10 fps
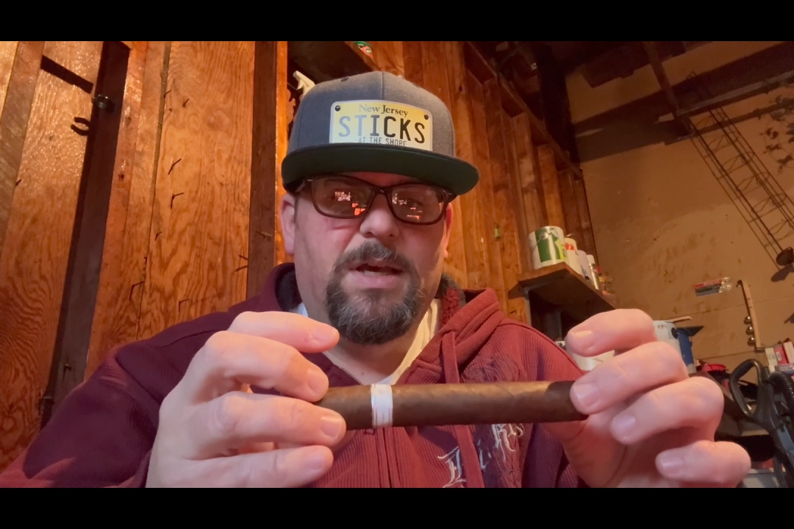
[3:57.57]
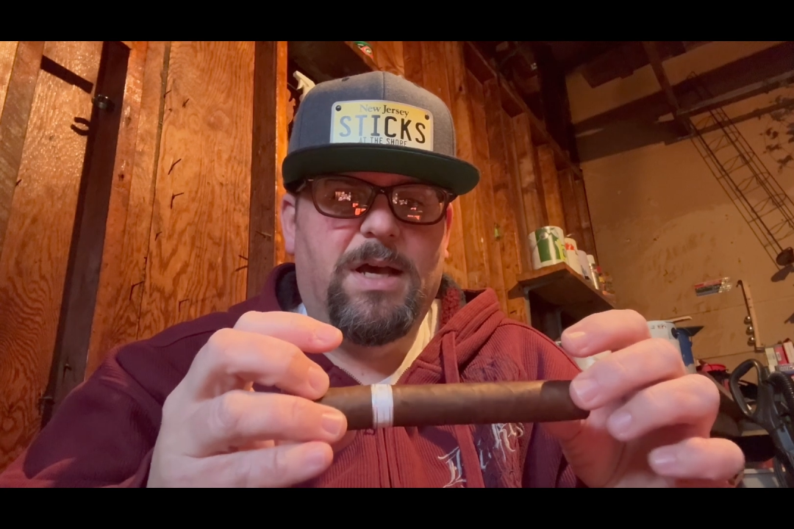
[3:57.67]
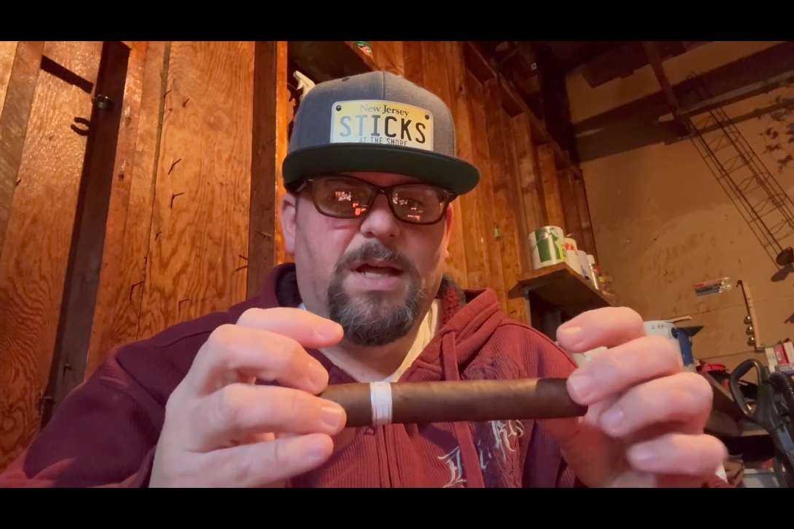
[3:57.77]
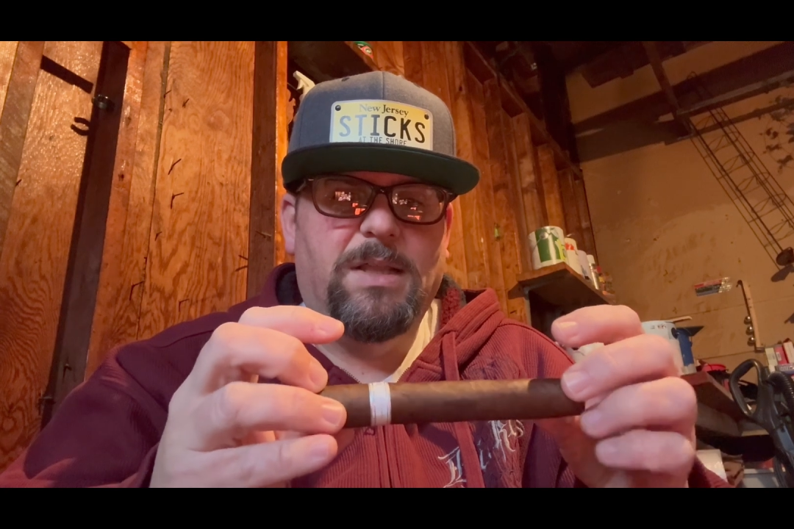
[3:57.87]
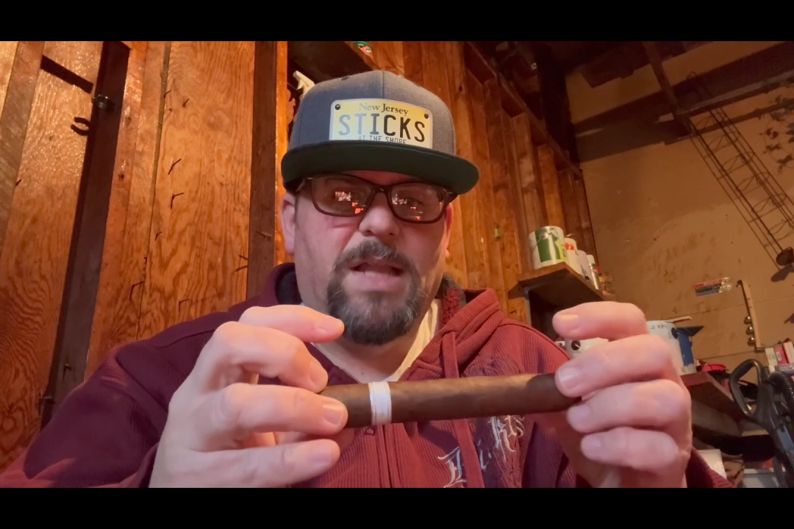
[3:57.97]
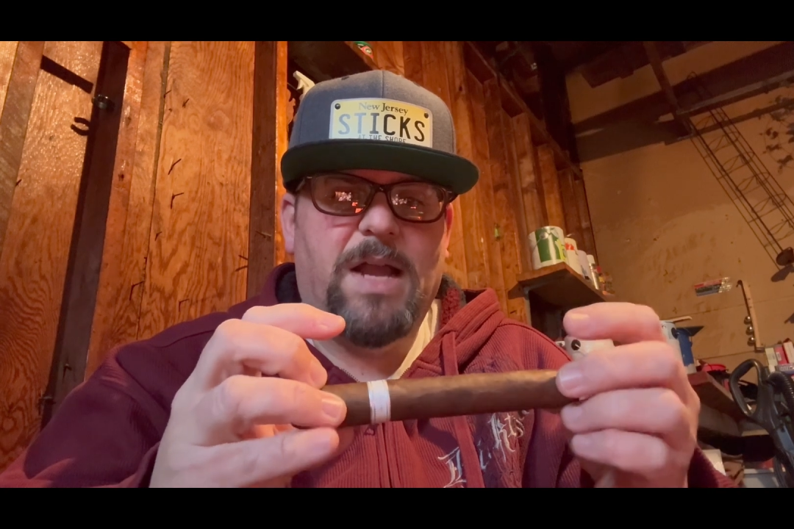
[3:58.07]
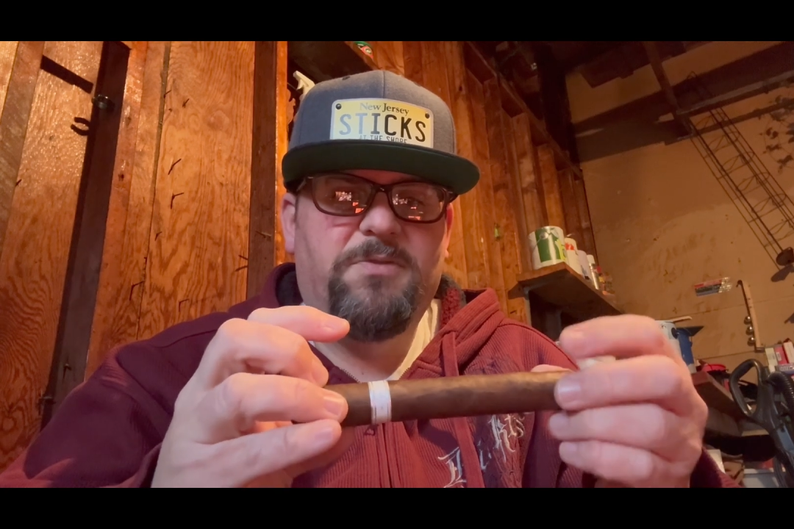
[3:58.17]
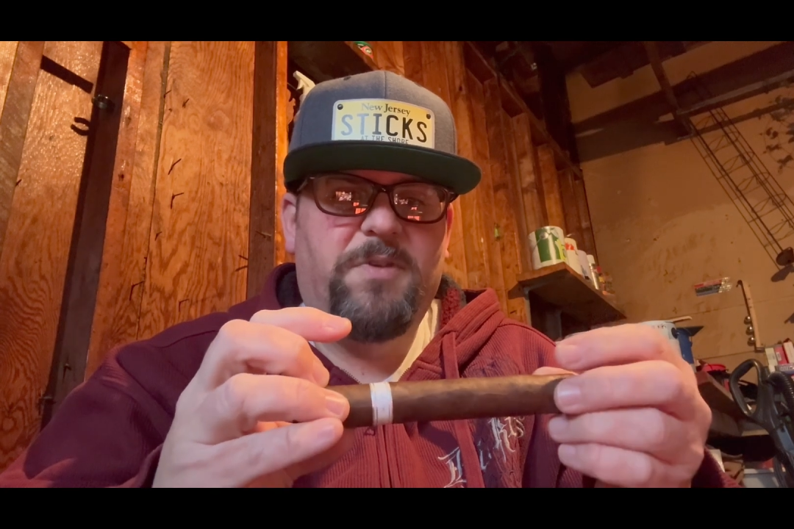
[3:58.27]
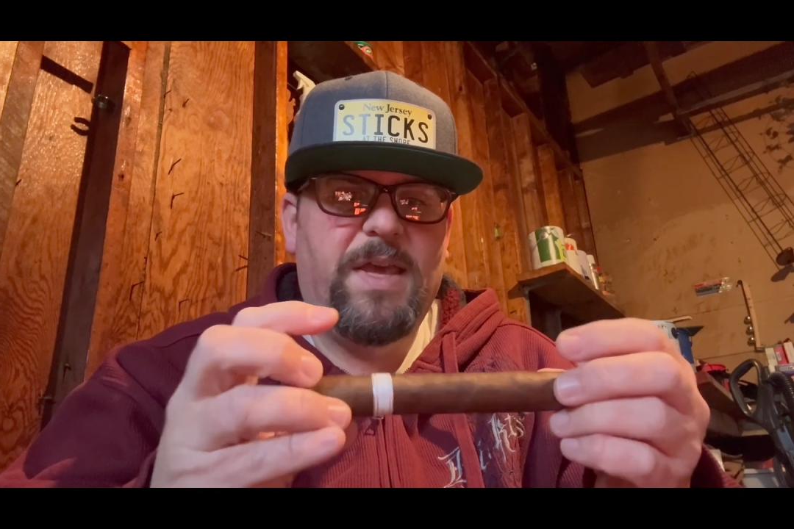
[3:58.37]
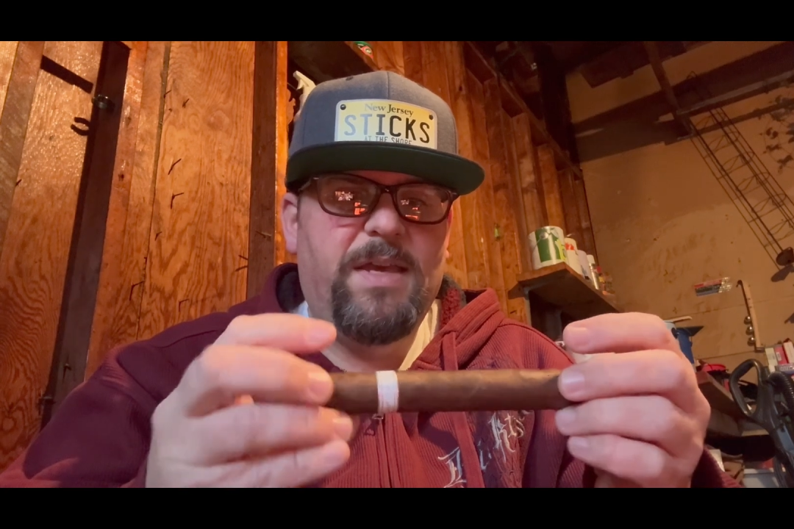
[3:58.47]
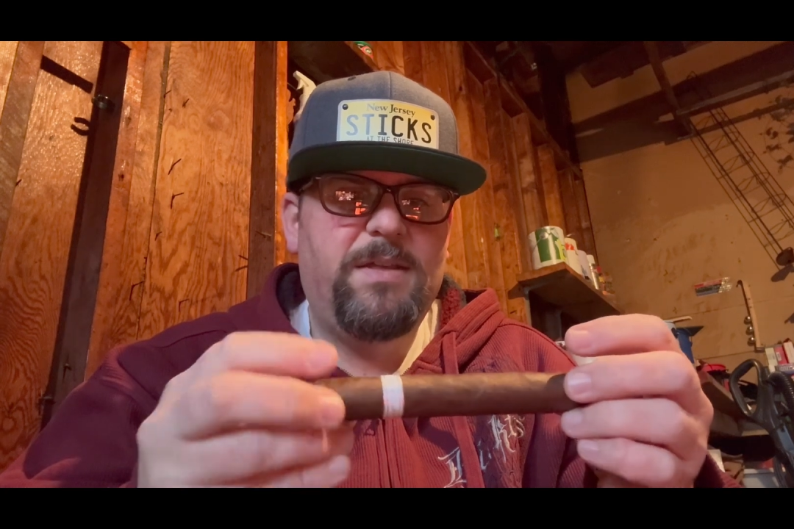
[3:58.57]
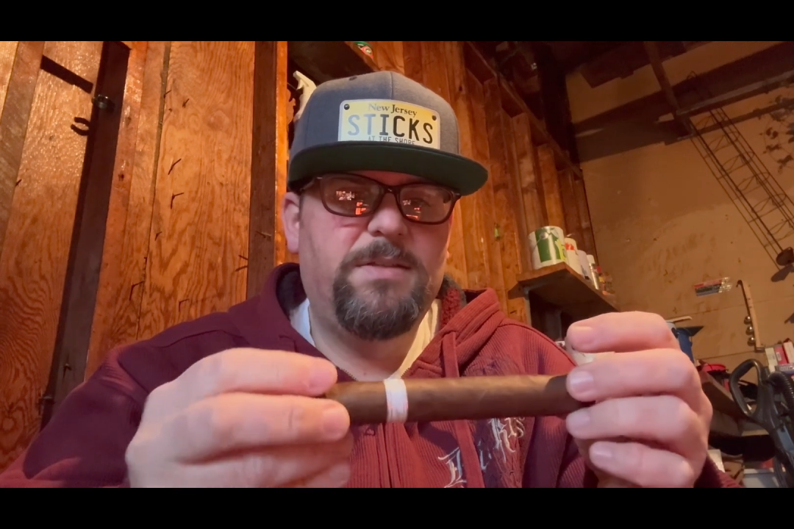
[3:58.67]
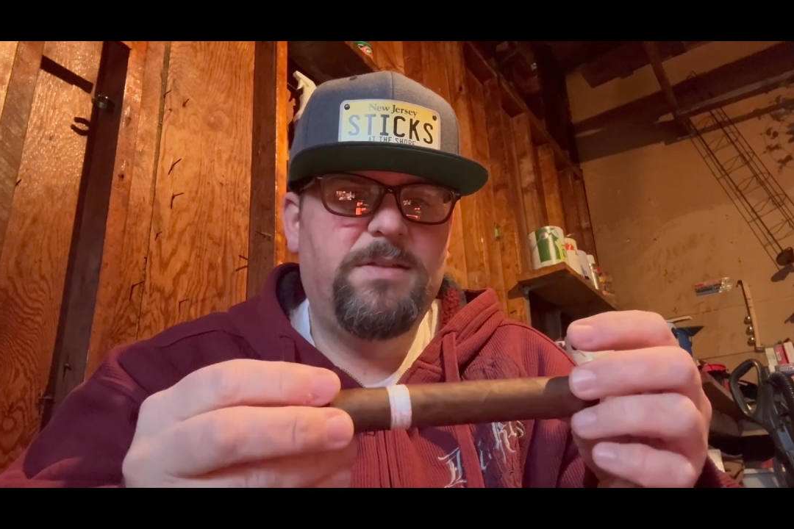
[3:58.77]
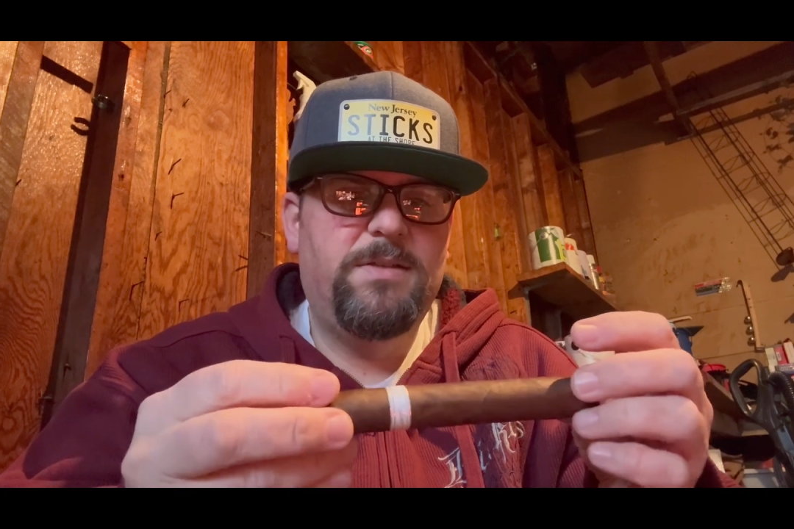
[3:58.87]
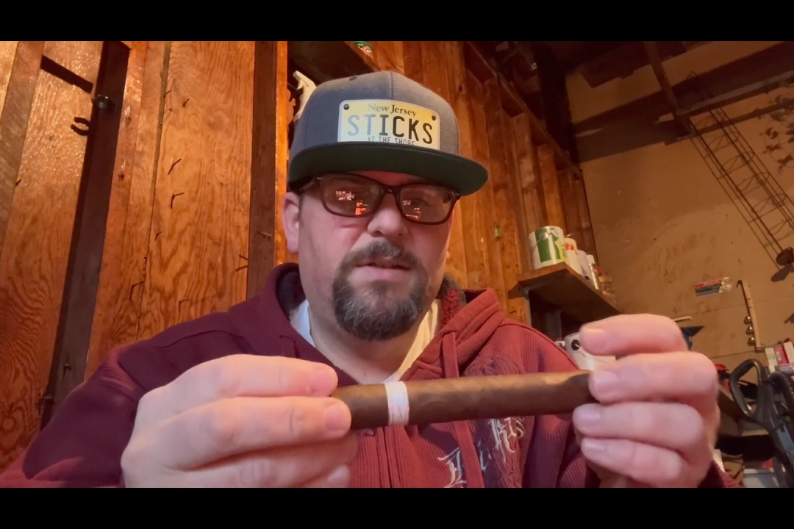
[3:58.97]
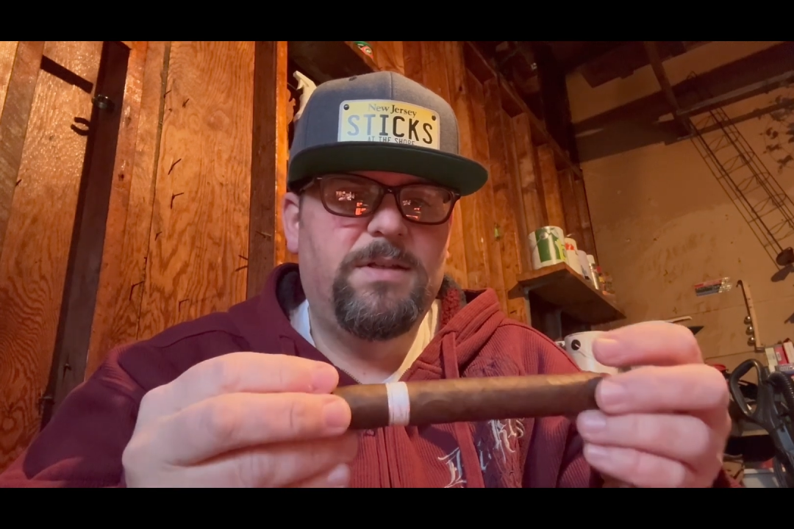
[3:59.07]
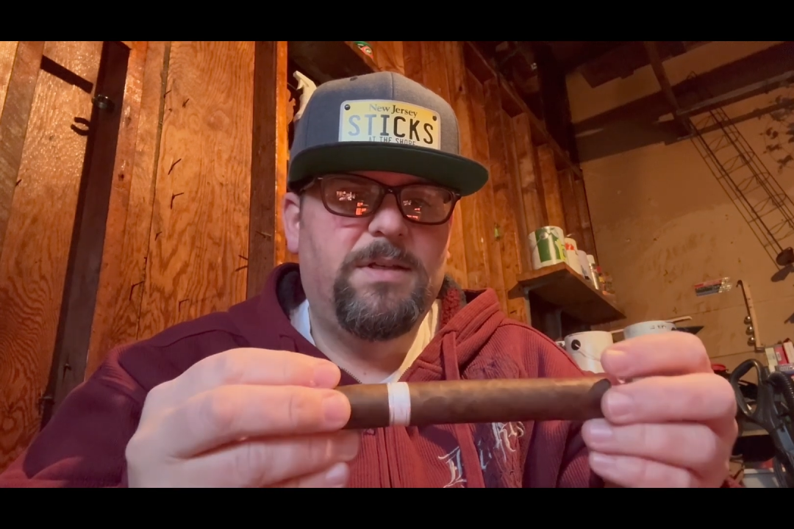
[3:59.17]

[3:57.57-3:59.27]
A lot of veins,